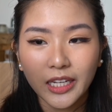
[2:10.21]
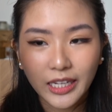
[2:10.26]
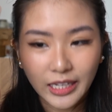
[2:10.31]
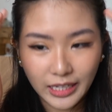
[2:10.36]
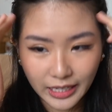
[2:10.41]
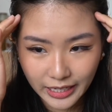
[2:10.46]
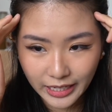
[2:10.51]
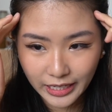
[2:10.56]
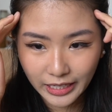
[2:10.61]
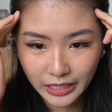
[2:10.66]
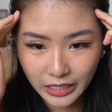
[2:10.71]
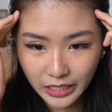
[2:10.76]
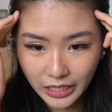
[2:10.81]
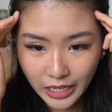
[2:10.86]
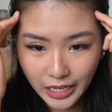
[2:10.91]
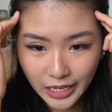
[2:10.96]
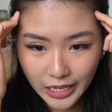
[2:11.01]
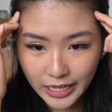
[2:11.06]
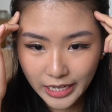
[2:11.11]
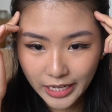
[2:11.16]
Like,
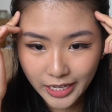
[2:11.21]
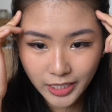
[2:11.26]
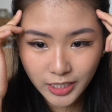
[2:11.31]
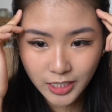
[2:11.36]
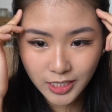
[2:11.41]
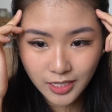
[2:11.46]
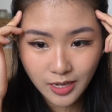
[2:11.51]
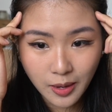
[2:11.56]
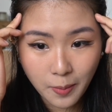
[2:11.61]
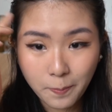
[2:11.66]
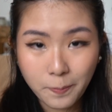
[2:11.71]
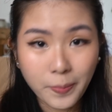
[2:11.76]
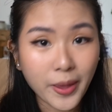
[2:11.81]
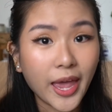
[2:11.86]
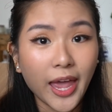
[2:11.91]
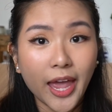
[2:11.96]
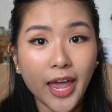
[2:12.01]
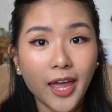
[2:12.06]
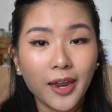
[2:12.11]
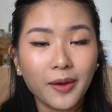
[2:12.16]
it's
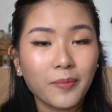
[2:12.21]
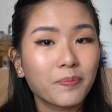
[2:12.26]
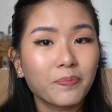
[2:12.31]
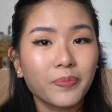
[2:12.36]
bad.